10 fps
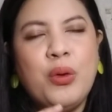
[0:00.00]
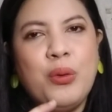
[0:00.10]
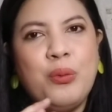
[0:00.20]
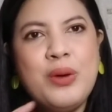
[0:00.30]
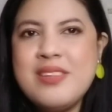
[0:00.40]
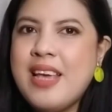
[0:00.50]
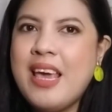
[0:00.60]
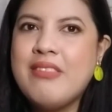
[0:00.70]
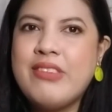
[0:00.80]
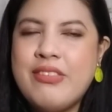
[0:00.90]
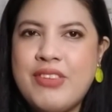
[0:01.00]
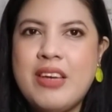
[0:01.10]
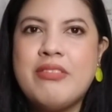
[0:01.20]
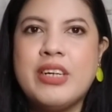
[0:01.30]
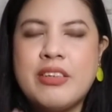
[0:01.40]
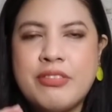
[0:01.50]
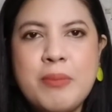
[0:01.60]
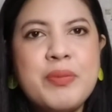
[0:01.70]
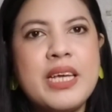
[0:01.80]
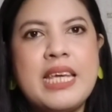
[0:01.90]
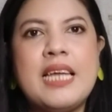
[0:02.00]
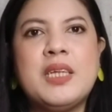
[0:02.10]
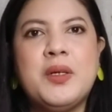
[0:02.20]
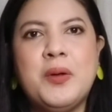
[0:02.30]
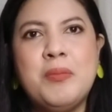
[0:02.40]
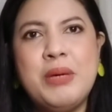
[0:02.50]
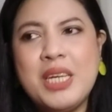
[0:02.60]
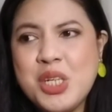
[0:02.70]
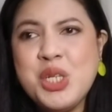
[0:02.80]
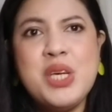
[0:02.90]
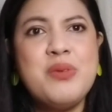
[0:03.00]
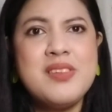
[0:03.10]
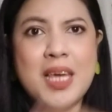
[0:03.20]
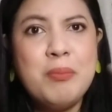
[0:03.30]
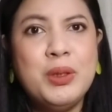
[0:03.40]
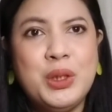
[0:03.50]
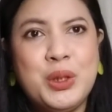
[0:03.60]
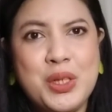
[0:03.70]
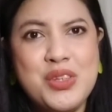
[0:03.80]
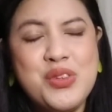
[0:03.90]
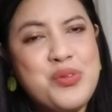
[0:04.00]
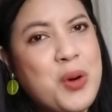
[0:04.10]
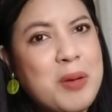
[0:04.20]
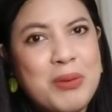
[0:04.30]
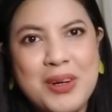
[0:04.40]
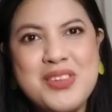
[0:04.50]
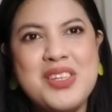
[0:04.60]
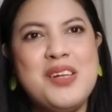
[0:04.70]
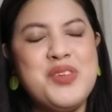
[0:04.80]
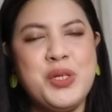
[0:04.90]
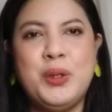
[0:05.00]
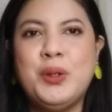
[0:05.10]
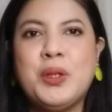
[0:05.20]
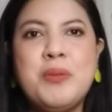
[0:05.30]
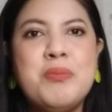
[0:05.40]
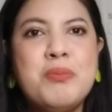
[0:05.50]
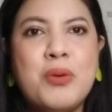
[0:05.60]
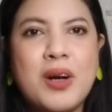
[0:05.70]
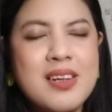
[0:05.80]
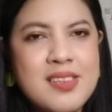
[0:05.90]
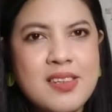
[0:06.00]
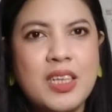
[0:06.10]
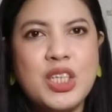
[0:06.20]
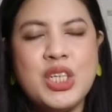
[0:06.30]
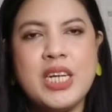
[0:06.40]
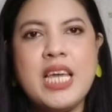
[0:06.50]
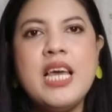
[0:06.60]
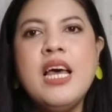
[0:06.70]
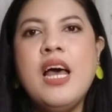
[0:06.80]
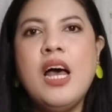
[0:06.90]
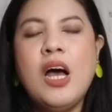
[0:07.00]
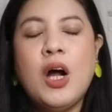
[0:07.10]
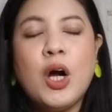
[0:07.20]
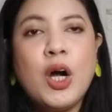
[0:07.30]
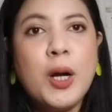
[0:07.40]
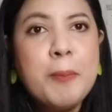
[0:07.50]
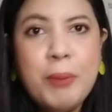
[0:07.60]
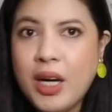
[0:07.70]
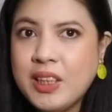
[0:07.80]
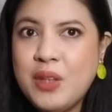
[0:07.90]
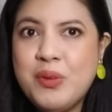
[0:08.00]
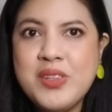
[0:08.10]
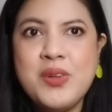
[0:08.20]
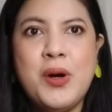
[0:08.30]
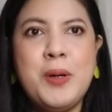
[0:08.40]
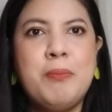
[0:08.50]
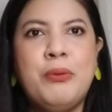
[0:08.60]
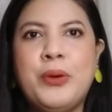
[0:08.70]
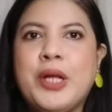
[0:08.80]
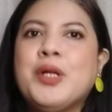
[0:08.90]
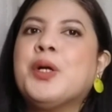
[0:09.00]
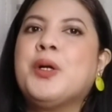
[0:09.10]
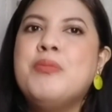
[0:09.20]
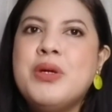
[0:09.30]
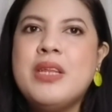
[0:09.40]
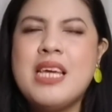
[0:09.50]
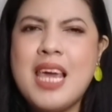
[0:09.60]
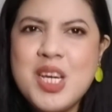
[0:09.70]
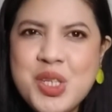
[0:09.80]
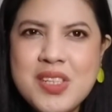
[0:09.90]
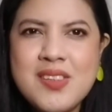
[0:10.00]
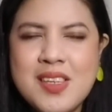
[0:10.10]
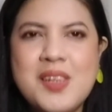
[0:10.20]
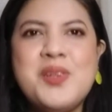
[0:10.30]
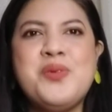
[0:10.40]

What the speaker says: was a heavy favorite from the get-go because she was able to transform herself. She looked more sultry. her body was on point, her communication skills